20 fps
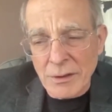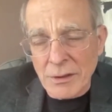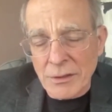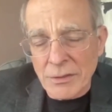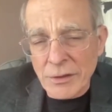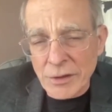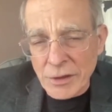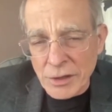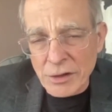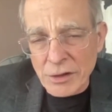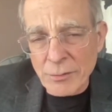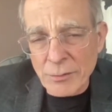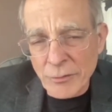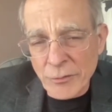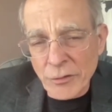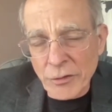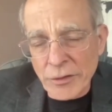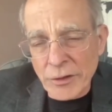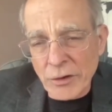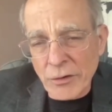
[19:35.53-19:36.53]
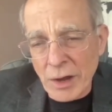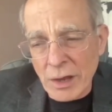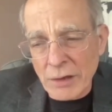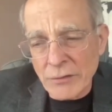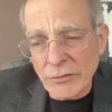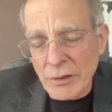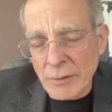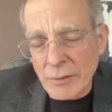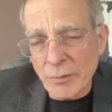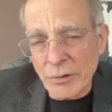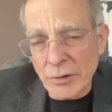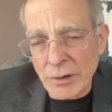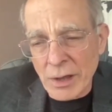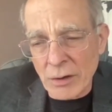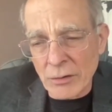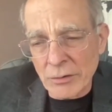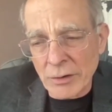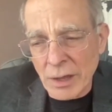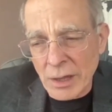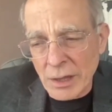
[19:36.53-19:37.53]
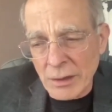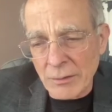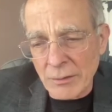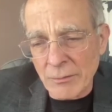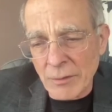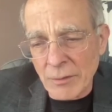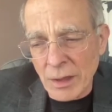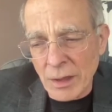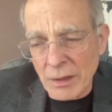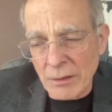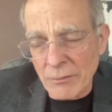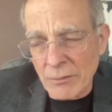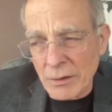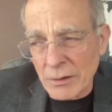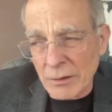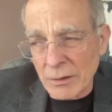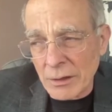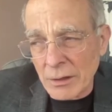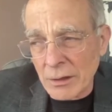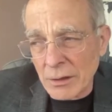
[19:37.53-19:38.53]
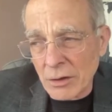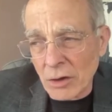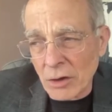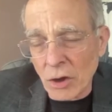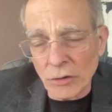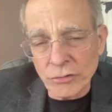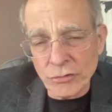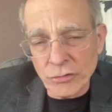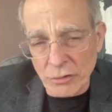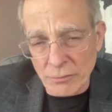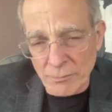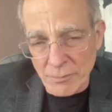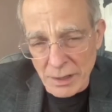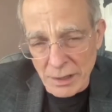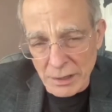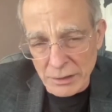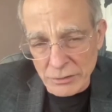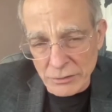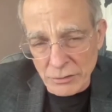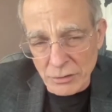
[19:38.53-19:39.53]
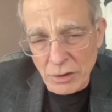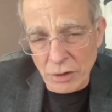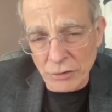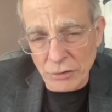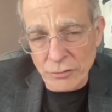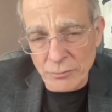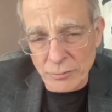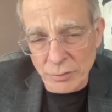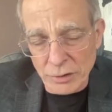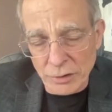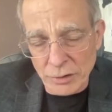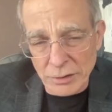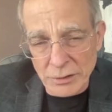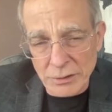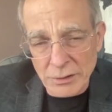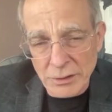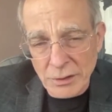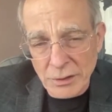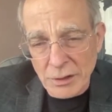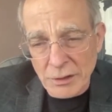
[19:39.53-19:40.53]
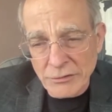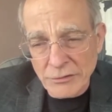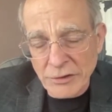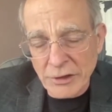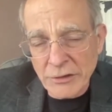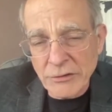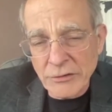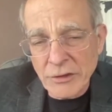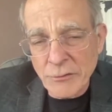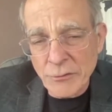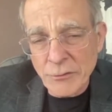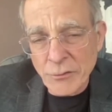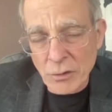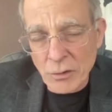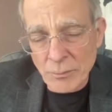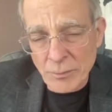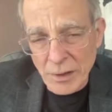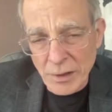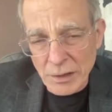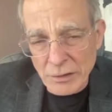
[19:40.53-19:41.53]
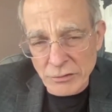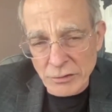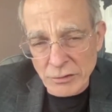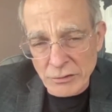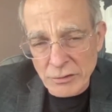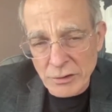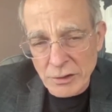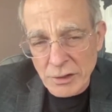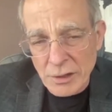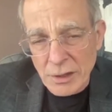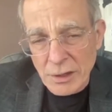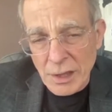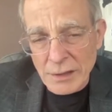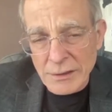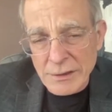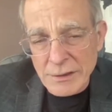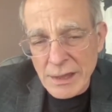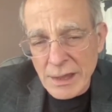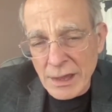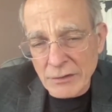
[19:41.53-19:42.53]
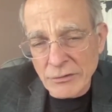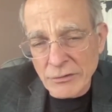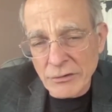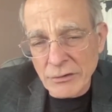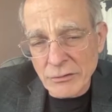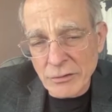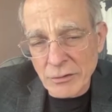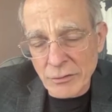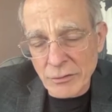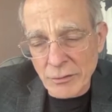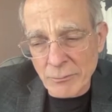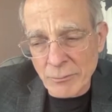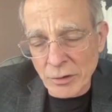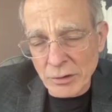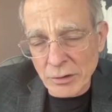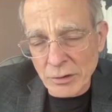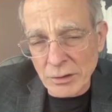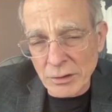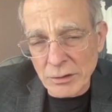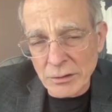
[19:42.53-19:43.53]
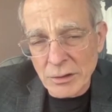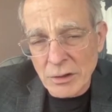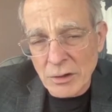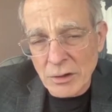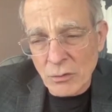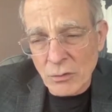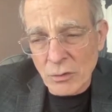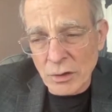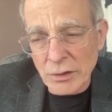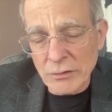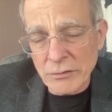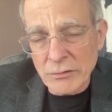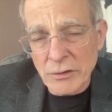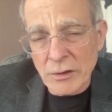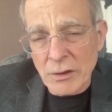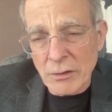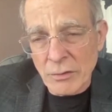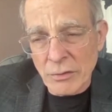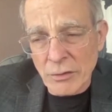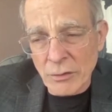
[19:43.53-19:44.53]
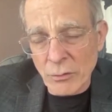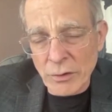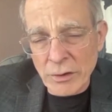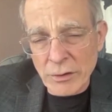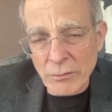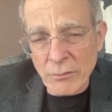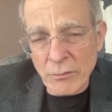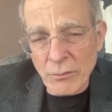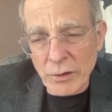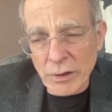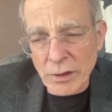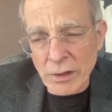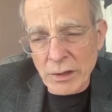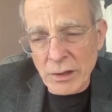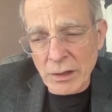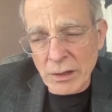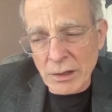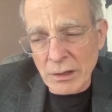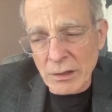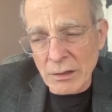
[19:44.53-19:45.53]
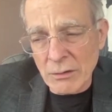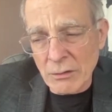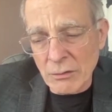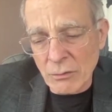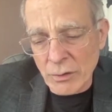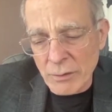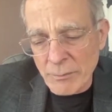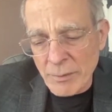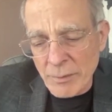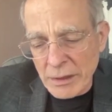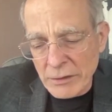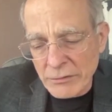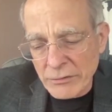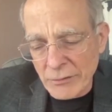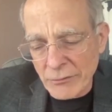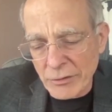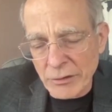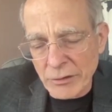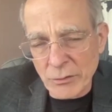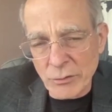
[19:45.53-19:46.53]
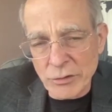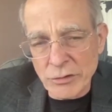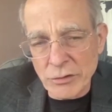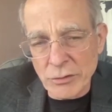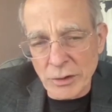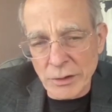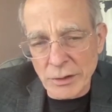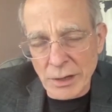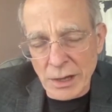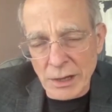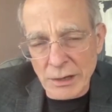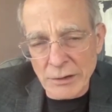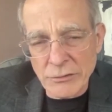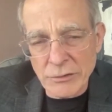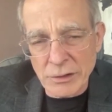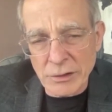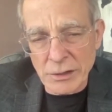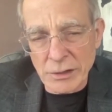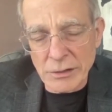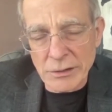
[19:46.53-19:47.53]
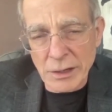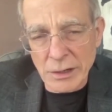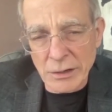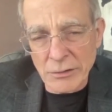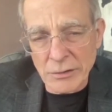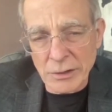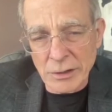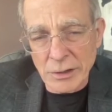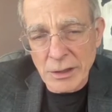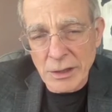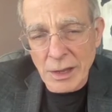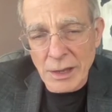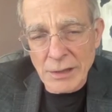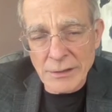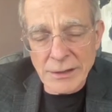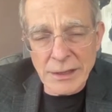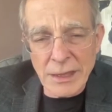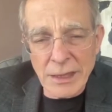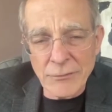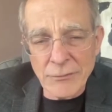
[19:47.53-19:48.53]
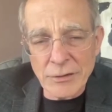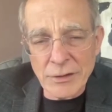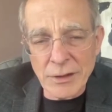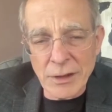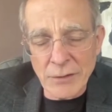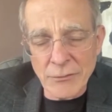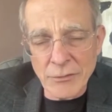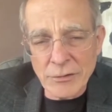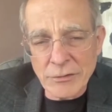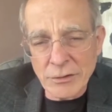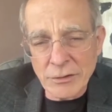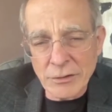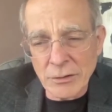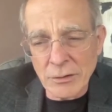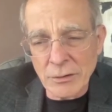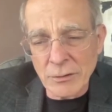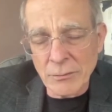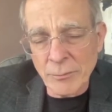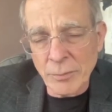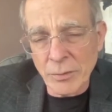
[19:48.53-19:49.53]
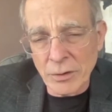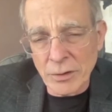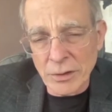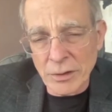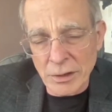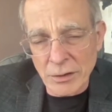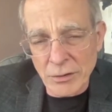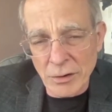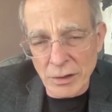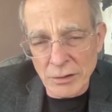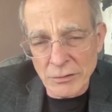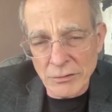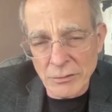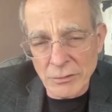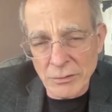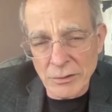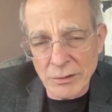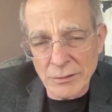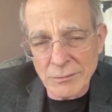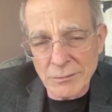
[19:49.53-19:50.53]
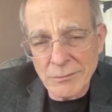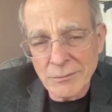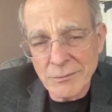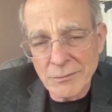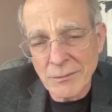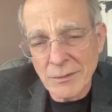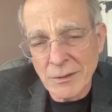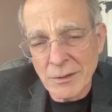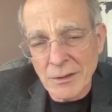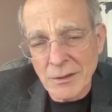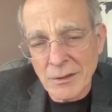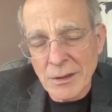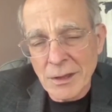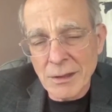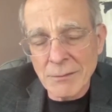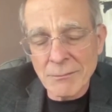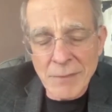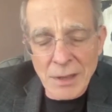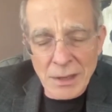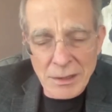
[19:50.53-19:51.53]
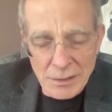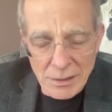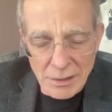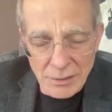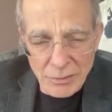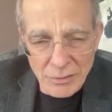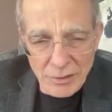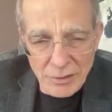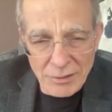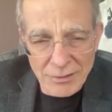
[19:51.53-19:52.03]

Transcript: The year before they crashed, they put out a culture manual, culture booklet, 64 pages. And the essence of the booklet was that we base everything we do on honesty and integrity. and they gave it to every single employee across the world. It meant nothing.